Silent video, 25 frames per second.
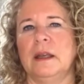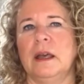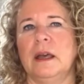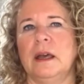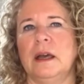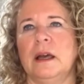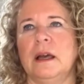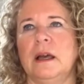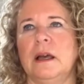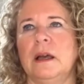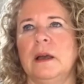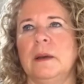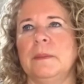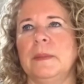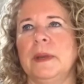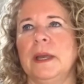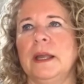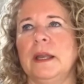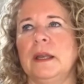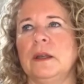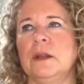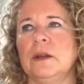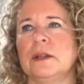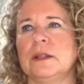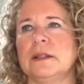
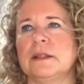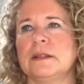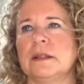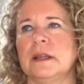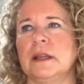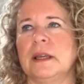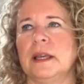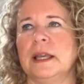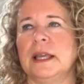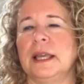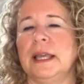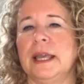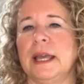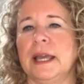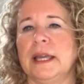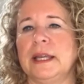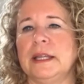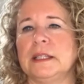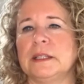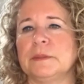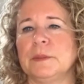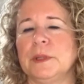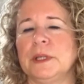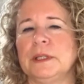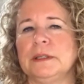It looks at
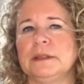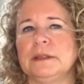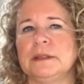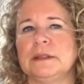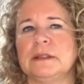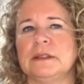engagement,